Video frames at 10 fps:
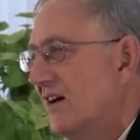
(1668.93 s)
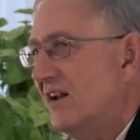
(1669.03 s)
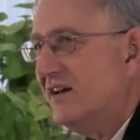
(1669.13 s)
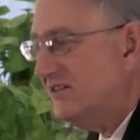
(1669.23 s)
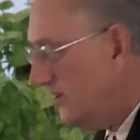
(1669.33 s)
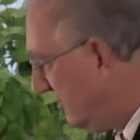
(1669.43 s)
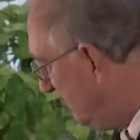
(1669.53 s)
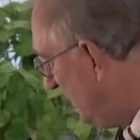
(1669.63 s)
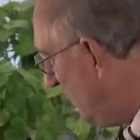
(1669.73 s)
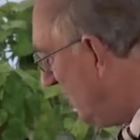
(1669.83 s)
And I said
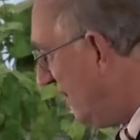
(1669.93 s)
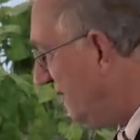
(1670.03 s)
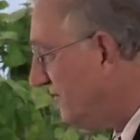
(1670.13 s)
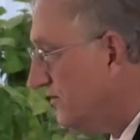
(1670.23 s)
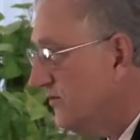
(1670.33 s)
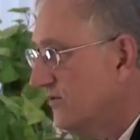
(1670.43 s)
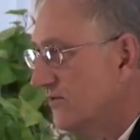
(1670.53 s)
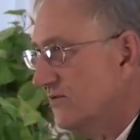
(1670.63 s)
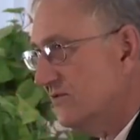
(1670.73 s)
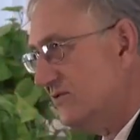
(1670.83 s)
to my wife,
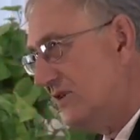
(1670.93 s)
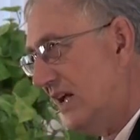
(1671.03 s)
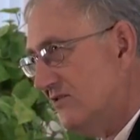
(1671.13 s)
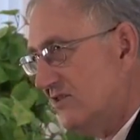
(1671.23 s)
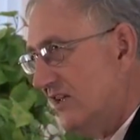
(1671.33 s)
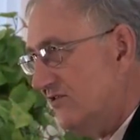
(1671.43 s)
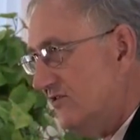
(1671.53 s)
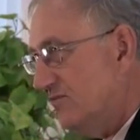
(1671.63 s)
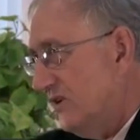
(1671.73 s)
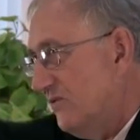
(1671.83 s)
who stands next
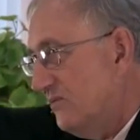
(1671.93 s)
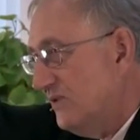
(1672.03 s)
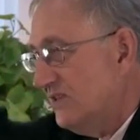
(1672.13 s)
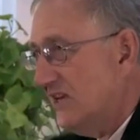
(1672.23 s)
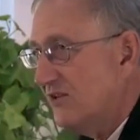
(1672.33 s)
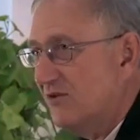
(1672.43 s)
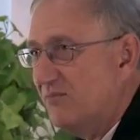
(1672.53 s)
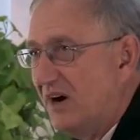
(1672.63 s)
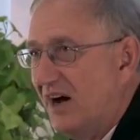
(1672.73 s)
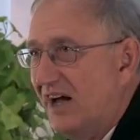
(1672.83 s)
to me when we say
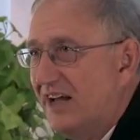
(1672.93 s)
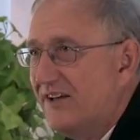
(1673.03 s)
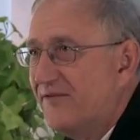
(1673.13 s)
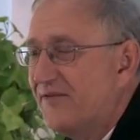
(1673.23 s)
goodbye,